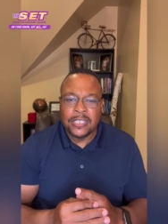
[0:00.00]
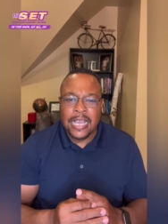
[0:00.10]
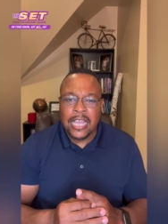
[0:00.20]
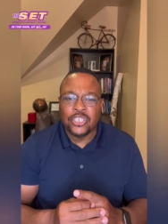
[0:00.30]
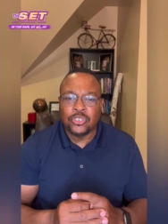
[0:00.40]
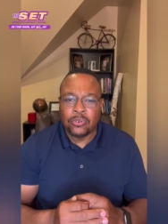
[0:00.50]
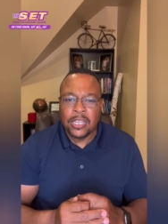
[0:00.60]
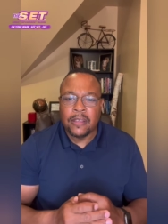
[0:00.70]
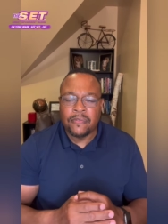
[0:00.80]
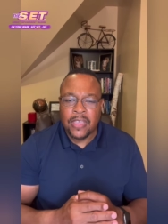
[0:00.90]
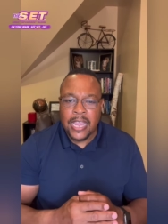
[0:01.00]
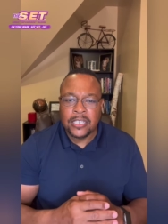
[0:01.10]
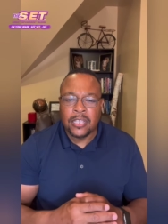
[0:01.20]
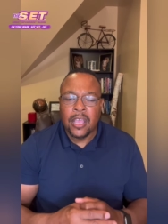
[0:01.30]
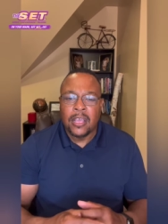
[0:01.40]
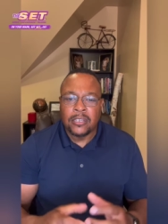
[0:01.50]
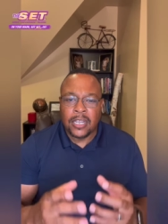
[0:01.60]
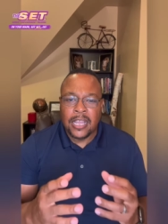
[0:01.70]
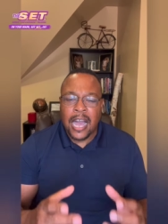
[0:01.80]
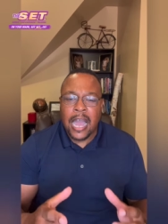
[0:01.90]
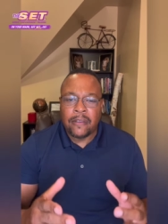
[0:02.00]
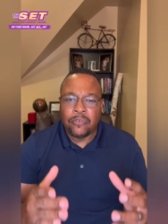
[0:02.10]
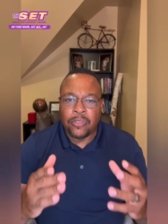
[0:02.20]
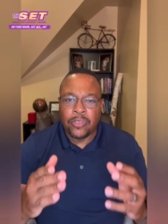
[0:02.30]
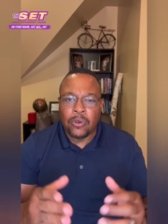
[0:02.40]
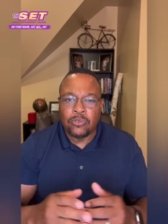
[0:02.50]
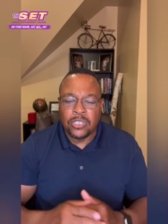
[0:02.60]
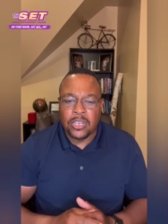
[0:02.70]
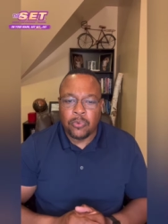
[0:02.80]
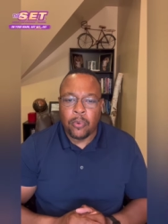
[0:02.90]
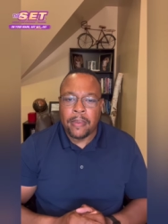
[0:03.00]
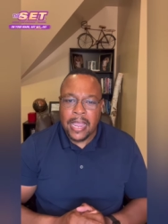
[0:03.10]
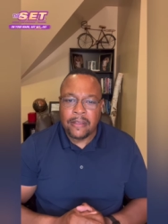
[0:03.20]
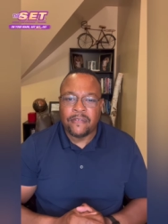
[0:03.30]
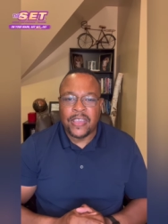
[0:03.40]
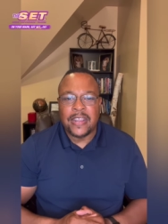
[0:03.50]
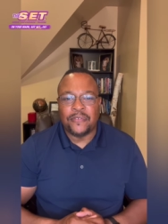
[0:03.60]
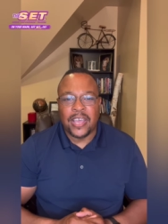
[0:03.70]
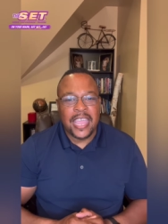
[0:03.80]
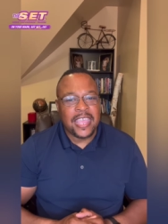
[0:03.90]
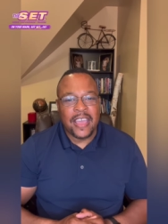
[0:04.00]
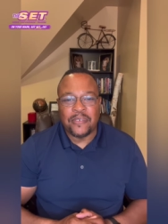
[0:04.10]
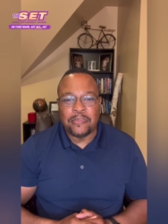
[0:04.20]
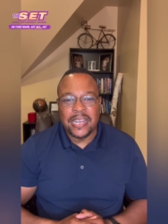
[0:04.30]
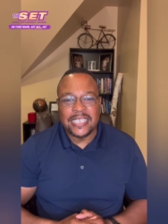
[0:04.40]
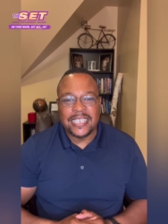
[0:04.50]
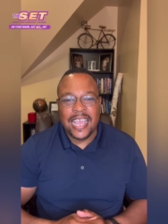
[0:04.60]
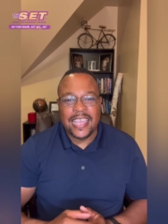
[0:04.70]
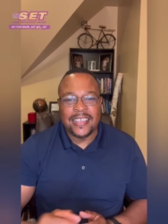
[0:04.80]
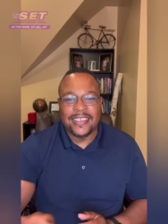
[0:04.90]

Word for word: I sure give thanks to God for those that remain faithful. Hey, have a blessed day.